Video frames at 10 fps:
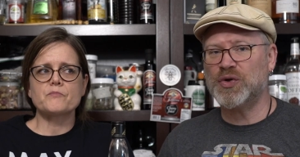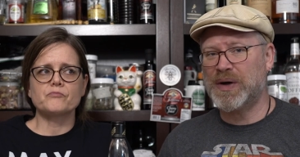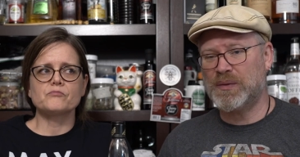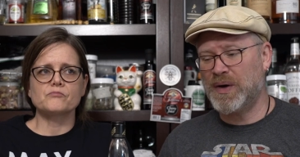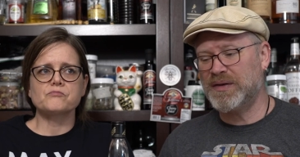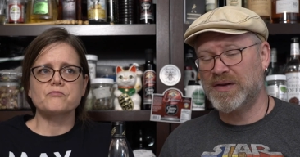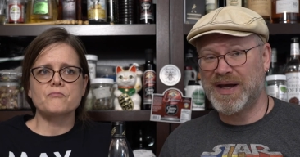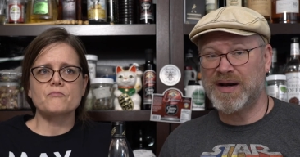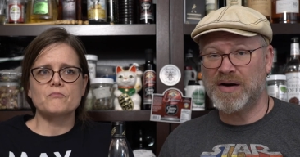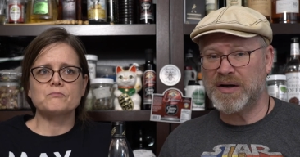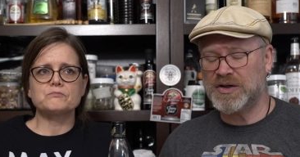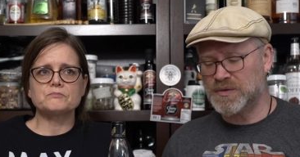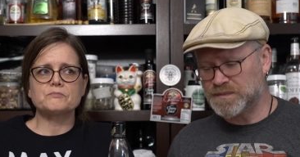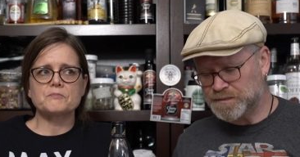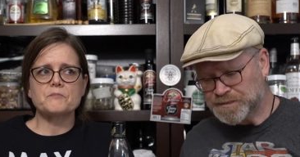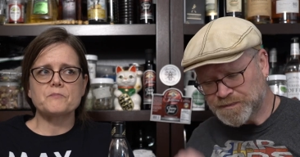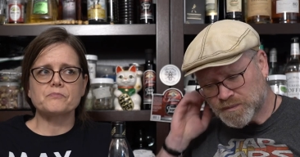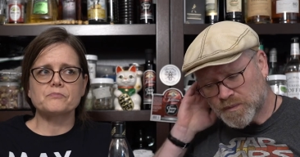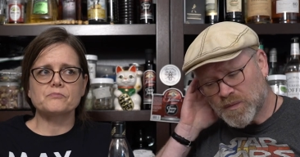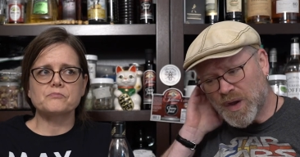Speaker 1: white wine that they added honey to.
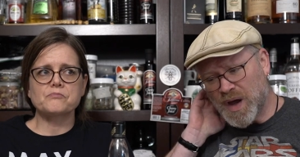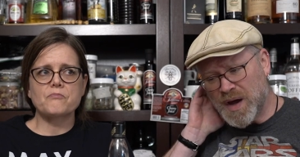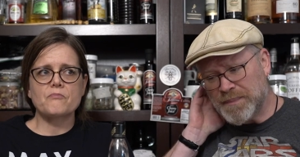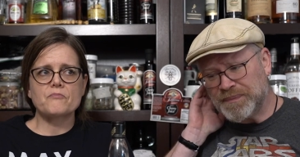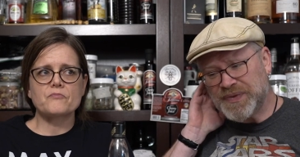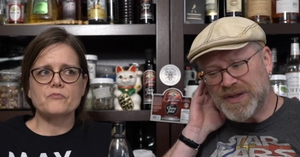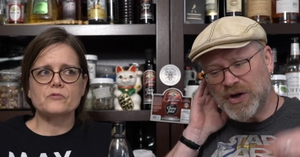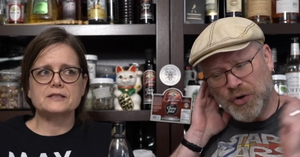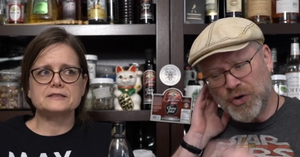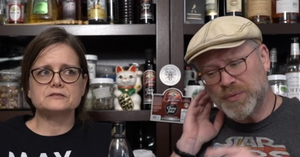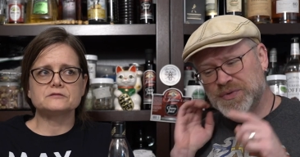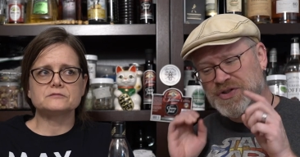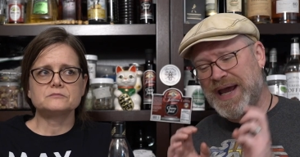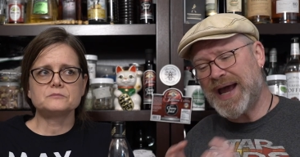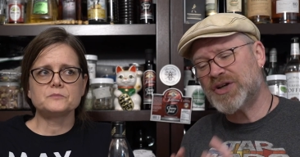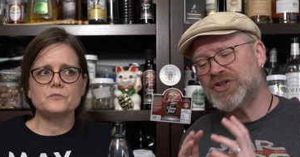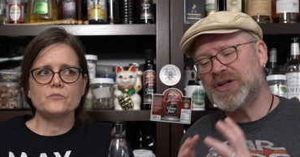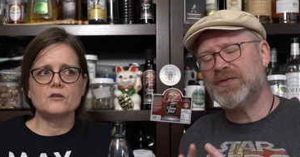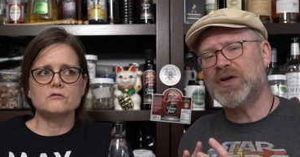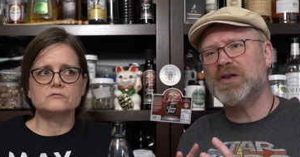Um, the herbs actually give
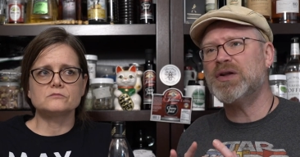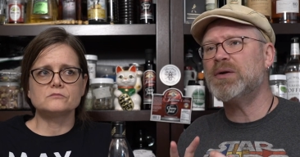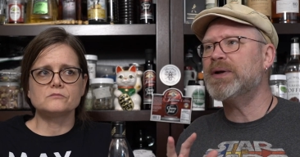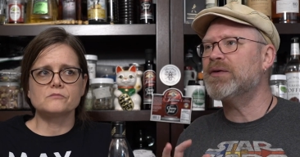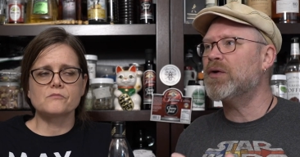it a little bit of